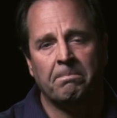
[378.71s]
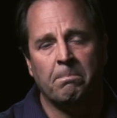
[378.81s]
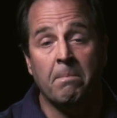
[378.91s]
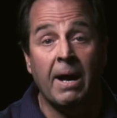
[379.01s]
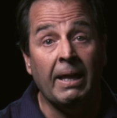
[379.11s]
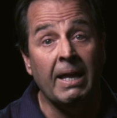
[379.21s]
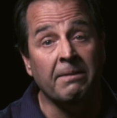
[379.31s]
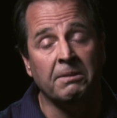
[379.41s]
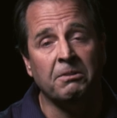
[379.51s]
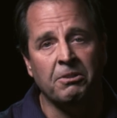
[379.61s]
My life
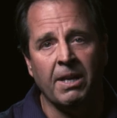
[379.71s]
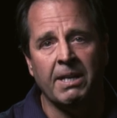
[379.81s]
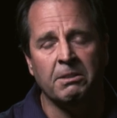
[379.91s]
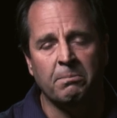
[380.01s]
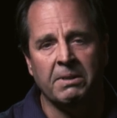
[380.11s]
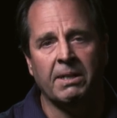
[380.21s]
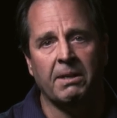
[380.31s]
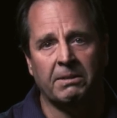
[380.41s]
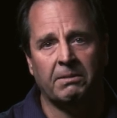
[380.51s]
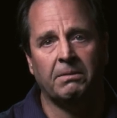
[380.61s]
has changed
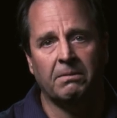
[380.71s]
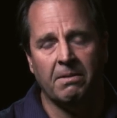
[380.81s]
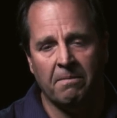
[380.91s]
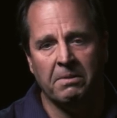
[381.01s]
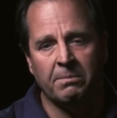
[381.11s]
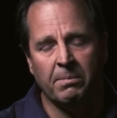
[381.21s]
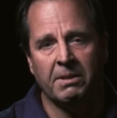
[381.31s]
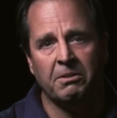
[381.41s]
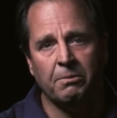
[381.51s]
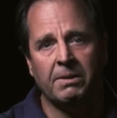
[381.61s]
because of this
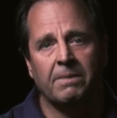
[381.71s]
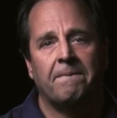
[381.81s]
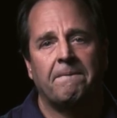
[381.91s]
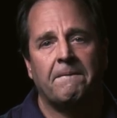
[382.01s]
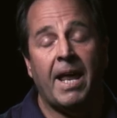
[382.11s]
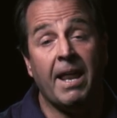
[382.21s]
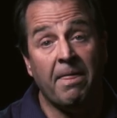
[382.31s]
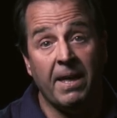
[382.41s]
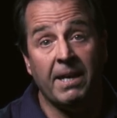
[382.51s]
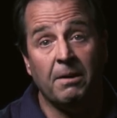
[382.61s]
ministry, and I
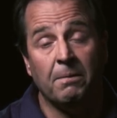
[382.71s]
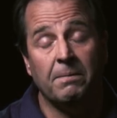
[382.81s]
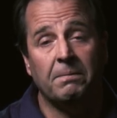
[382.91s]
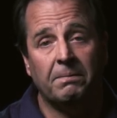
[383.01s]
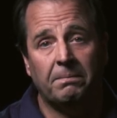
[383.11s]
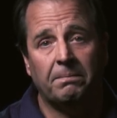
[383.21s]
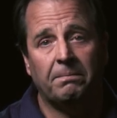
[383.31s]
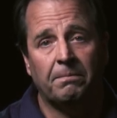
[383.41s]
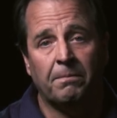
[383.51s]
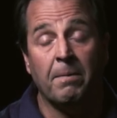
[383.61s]
thank you
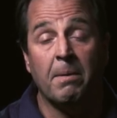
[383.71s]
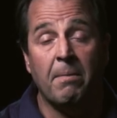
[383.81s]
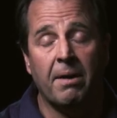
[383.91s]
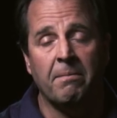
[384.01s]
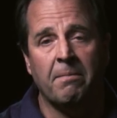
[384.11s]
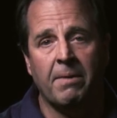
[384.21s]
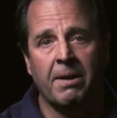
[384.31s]
from the bottom of my